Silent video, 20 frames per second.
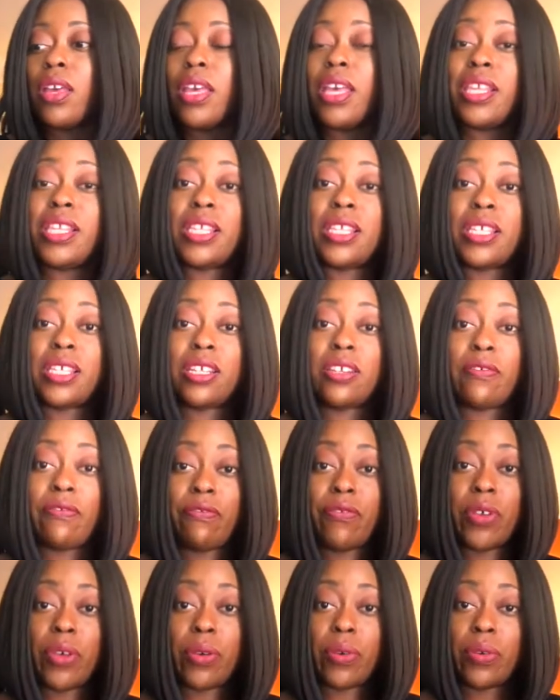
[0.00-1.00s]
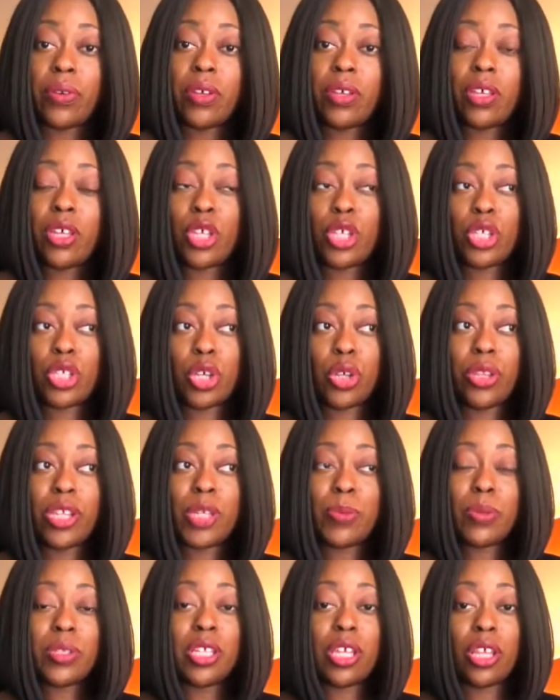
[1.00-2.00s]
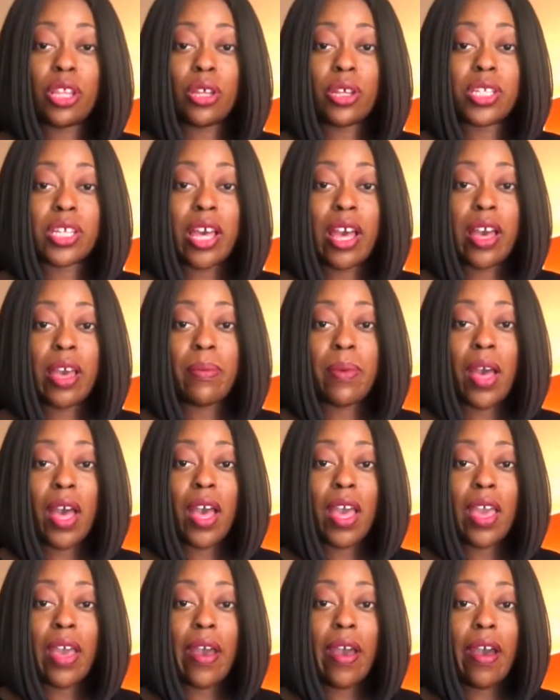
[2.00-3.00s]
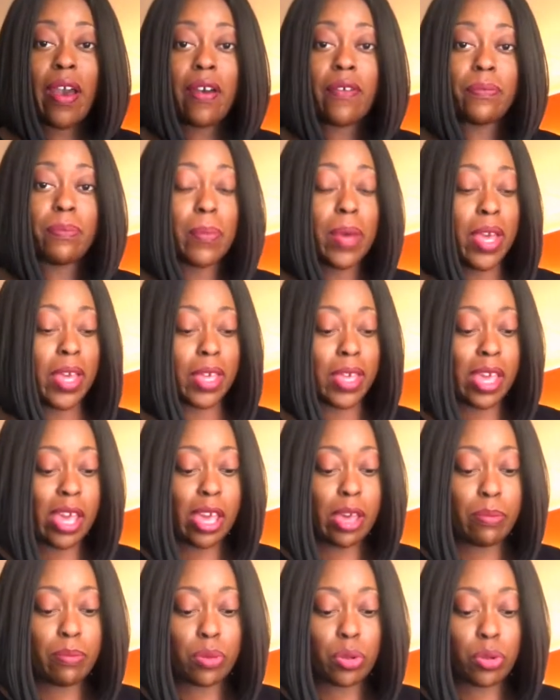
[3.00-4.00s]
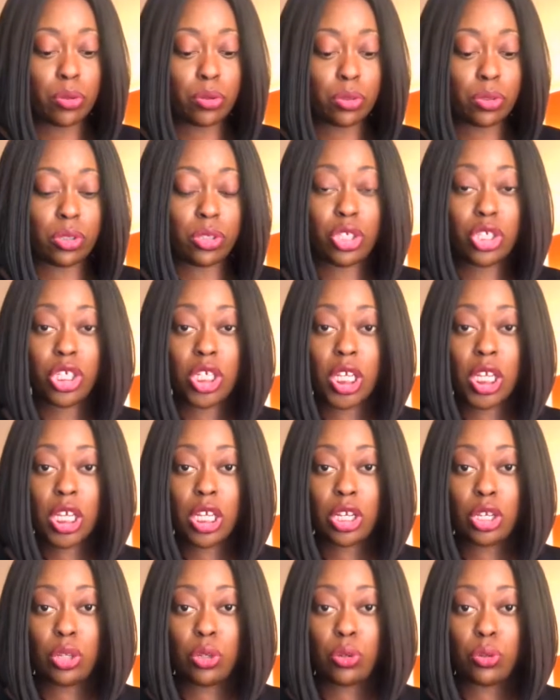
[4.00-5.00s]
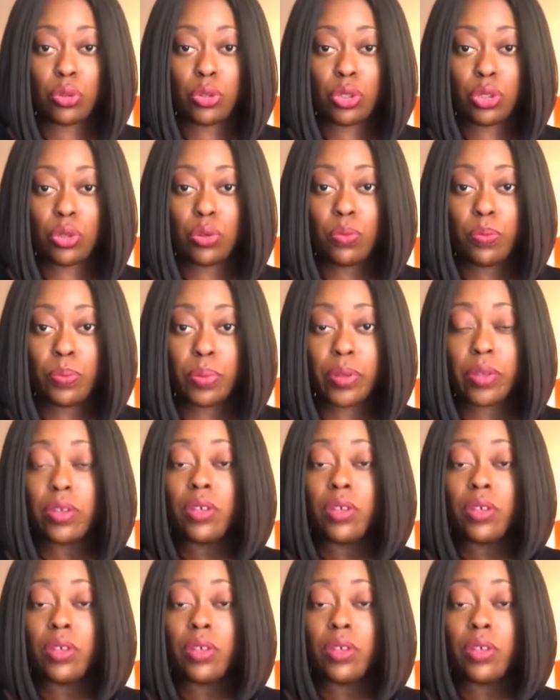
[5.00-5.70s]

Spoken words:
instant food. So this particular time I have my Campbell's chicken noodle soup.